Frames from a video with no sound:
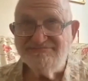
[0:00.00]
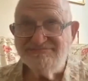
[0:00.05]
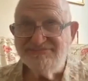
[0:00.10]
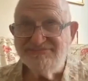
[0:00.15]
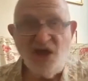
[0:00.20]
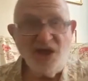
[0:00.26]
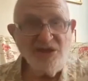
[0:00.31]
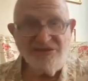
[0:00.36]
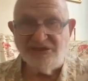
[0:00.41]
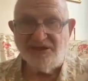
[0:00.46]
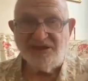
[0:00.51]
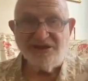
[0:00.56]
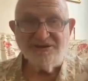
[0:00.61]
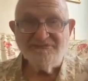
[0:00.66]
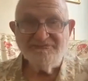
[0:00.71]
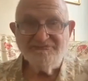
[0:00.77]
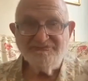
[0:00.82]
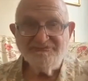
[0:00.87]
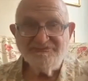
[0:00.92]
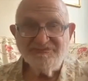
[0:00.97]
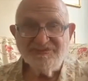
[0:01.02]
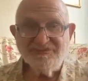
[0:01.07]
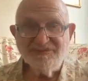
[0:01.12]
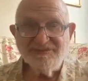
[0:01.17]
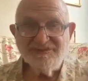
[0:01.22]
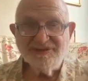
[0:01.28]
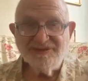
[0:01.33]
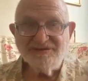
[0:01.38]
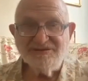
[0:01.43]
nothing.
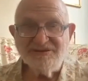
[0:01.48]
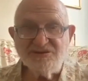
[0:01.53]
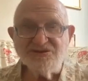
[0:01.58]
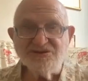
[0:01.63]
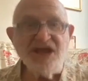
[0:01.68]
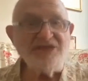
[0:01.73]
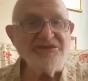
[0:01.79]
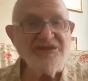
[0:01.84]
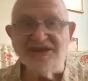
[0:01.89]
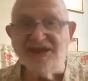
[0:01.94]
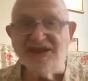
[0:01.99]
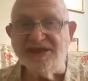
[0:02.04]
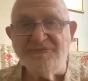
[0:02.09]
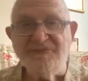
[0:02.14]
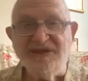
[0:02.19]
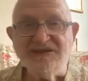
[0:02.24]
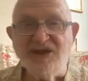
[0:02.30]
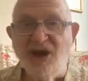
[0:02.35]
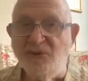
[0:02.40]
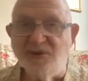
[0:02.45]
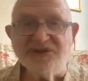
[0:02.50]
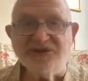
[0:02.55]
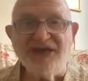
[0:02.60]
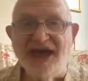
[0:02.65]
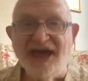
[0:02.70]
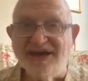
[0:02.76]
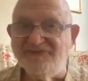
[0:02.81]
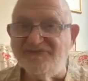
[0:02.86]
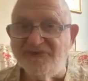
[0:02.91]
There's nothing that can be done with
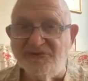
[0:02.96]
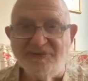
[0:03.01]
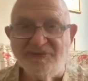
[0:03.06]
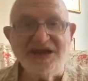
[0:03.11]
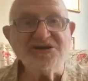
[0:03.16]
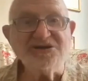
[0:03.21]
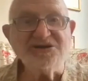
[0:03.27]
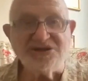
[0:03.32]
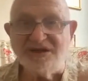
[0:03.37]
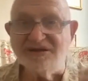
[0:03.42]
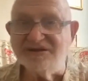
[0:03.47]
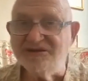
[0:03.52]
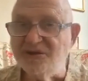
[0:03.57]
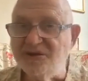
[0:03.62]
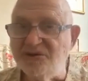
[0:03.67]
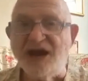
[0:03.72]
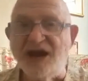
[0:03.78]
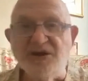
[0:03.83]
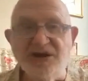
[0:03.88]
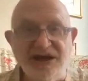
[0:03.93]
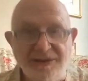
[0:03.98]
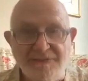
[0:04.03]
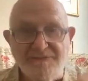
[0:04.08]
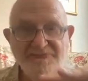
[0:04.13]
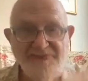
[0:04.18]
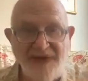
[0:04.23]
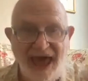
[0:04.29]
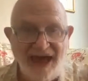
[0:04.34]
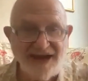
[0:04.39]
that information. You're not going to
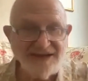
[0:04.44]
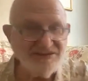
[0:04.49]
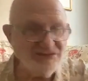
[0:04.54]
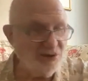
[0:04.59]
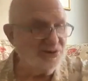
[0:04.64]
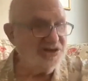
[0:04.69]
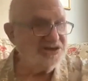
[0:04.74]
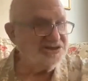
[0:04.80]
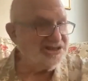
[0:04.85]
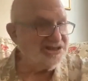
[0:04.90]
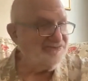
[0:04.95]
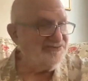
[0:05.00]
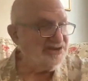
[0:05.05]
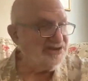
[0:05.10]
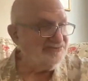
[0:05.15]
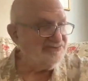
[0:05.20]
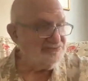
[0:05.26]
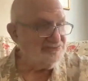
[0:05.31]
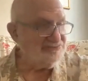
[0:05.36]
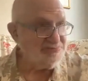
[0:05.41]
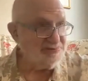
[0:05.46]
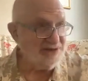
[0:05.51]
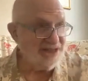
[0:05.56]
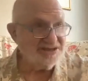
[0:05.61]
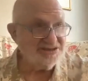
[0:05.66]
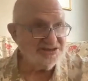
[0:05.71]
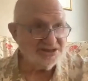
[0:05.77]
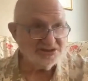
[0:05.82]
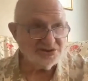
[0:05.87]
impact 37 different
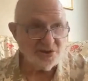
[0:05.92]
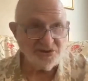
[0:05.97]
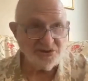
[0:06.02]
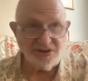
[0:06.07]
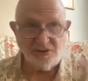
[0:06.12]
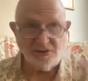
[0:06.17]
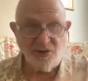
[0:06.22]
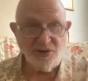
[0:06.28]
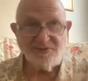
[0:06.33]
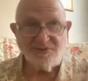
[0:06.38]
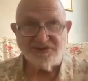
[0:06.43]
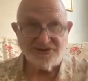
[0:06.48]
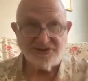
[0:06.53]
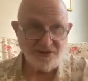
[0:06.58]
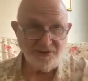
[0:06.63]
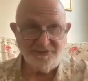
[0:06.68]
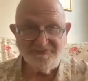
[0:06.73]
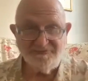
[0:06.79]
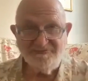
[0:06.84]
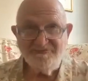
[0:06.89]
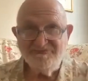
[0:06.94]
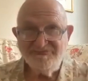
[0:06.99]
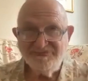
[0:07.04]
places on the chromosome.